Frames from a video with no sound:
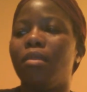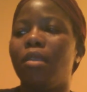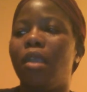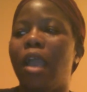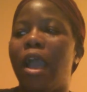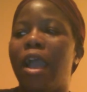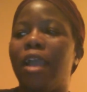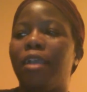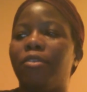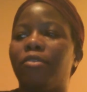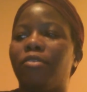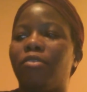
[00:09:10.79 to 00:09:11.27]

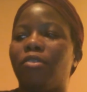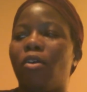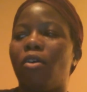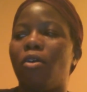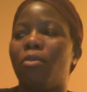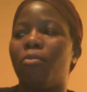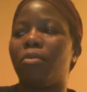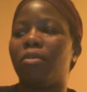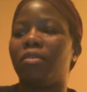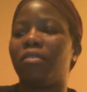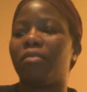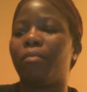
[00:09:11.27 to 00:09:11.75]
I used to
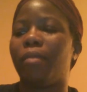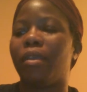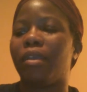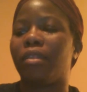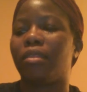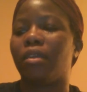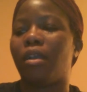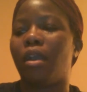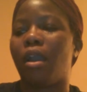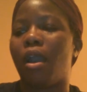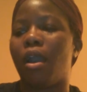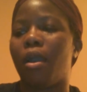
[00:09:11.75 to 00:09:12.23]
always make
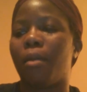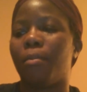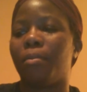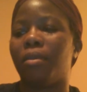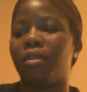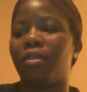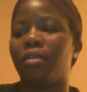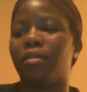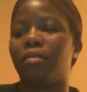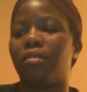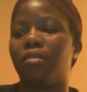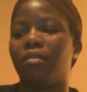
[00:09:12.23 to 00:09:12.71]
the
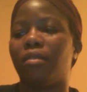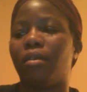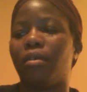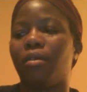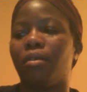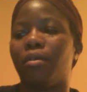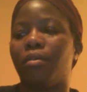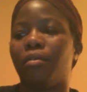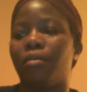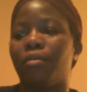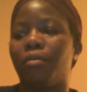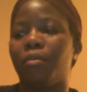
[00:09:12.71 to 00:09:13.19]
comments
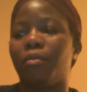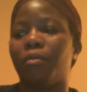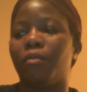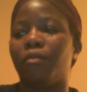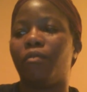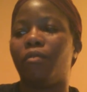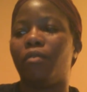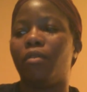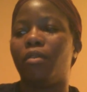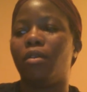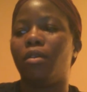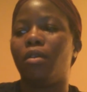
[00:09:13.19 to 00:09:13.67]
of,
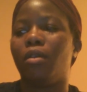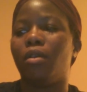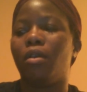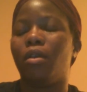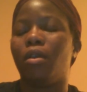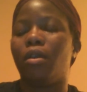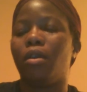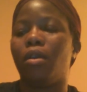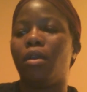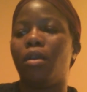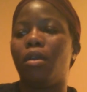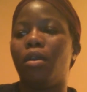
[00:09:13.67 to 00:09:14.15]

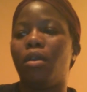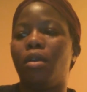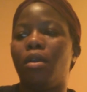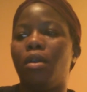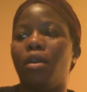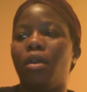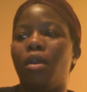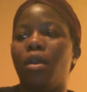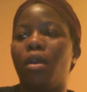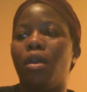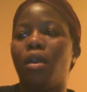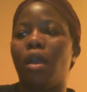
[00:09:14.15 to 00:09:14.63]

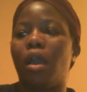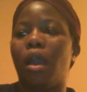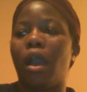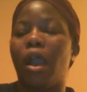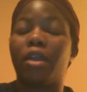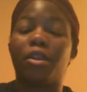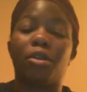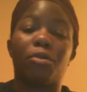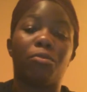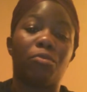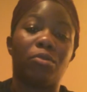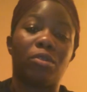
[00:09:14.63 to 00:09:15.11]

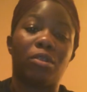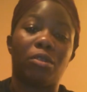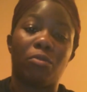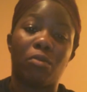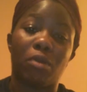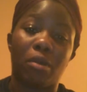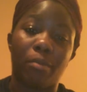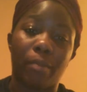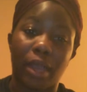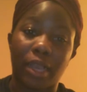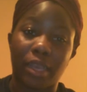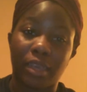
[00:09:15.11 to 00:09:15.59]
I don't really
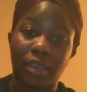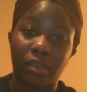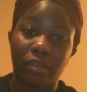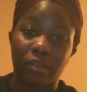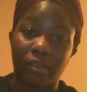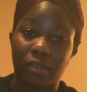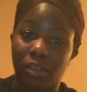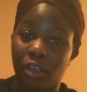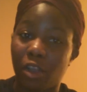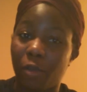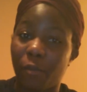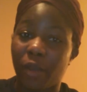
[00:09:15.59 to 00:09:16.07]
want my
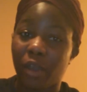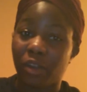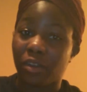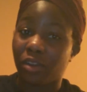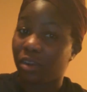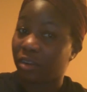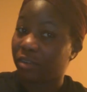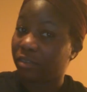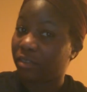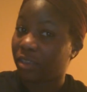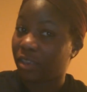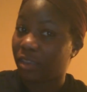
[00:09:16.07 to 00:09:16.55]
kids to come out
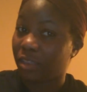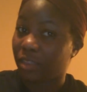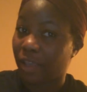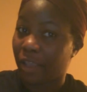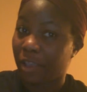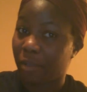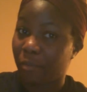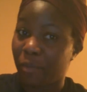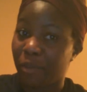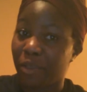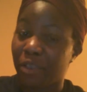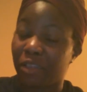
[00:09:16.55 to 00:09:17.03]
dark skinned
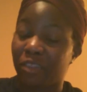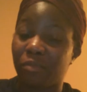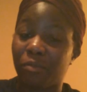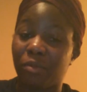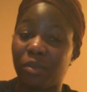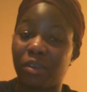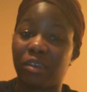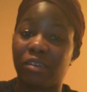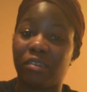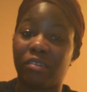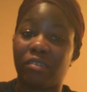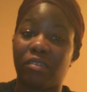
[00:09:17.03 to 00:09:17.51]
like me. It's
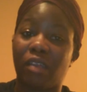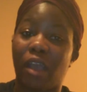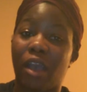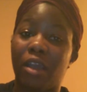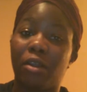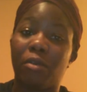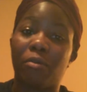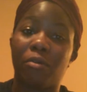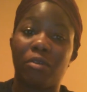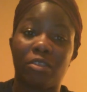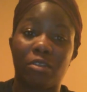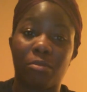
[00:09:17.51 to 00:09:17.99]
because I
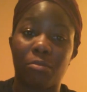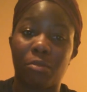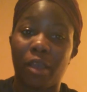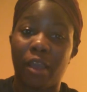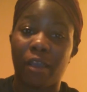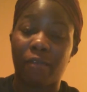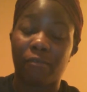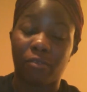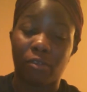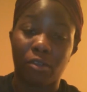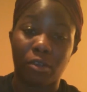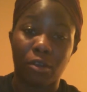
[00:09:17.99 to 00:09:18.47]
don't want them to
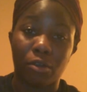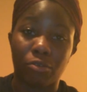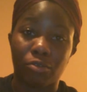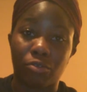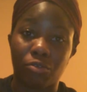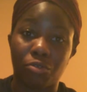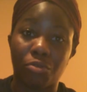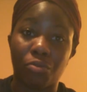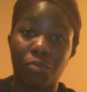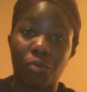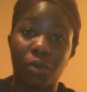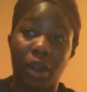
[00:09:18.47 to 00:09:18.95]
have to go
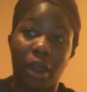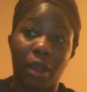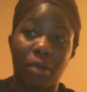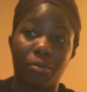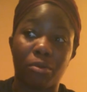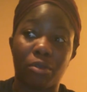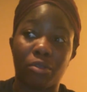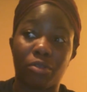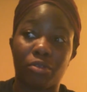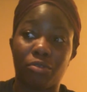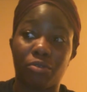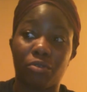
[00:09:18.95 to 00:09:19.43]
through what I
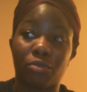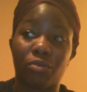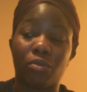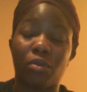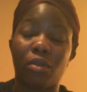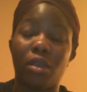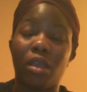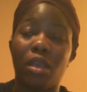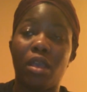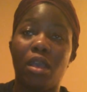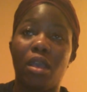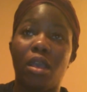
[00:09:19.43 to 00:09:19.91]
went through.
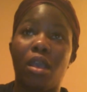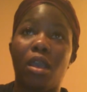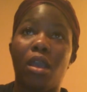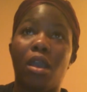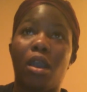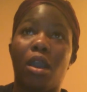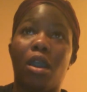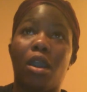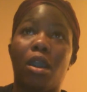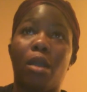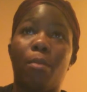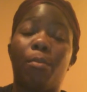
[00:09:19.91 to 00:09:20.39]

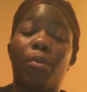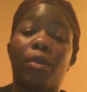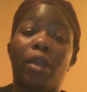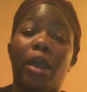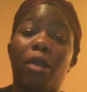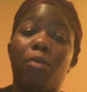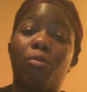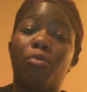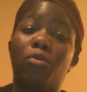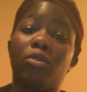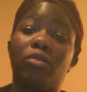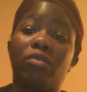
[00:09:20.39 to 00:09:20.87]
But
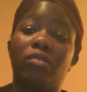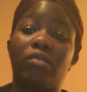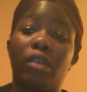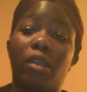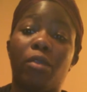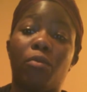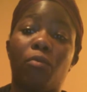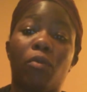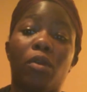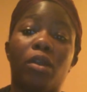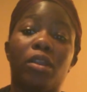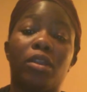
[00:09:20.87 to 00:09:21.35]
I will say
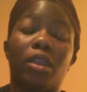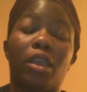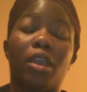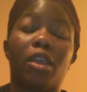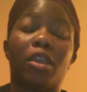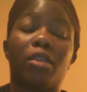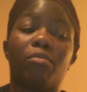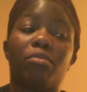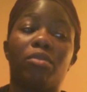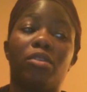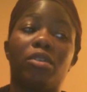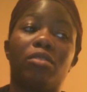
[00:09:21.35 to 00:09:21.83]
one
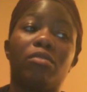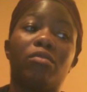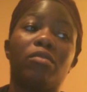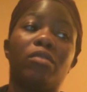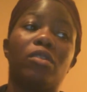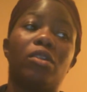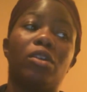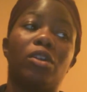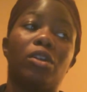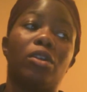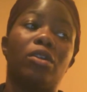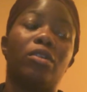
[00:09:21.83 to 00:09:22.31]
name. There was
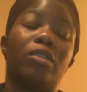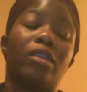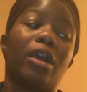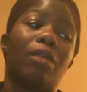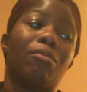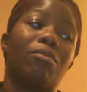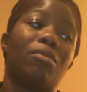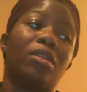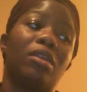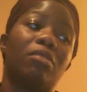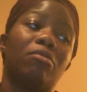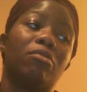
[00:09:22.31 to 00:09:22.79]
a girl that I
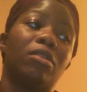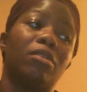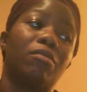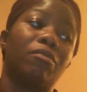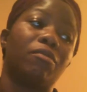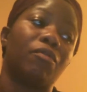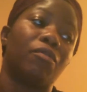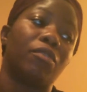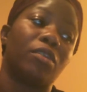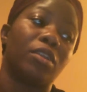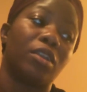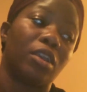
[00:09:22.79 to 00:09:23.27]
would never ever
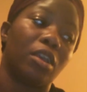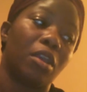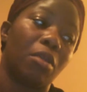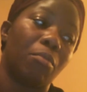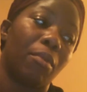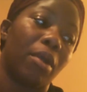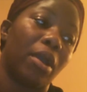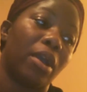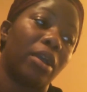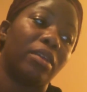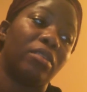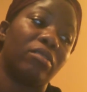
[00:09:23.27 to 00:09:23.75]
forget in
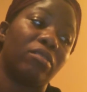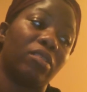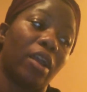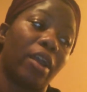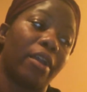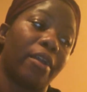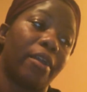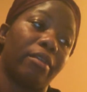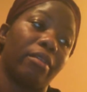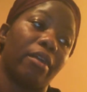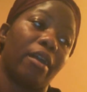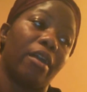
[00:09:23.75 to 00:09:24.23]
my
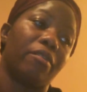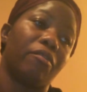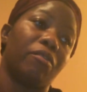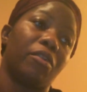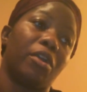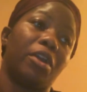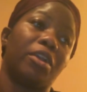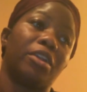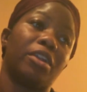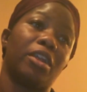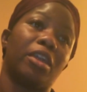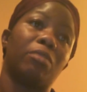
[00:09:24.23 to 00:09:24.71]
entire life.
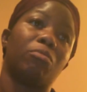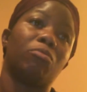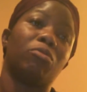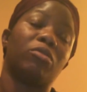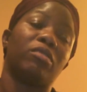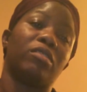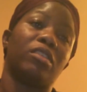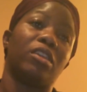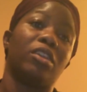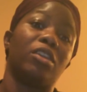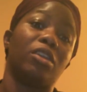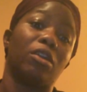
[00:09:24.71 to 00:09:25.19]
Her name was
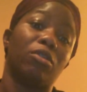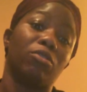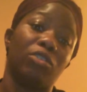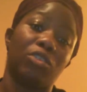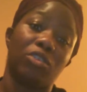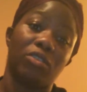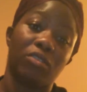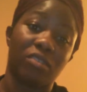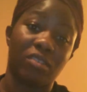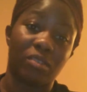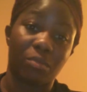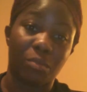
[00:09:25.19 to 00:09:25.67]

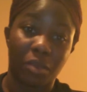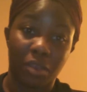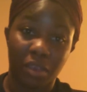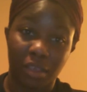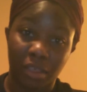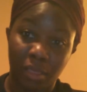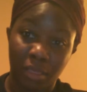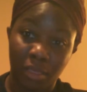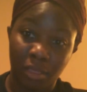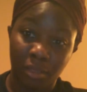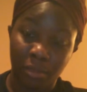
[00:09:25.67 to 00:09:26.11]
Keosha Smith.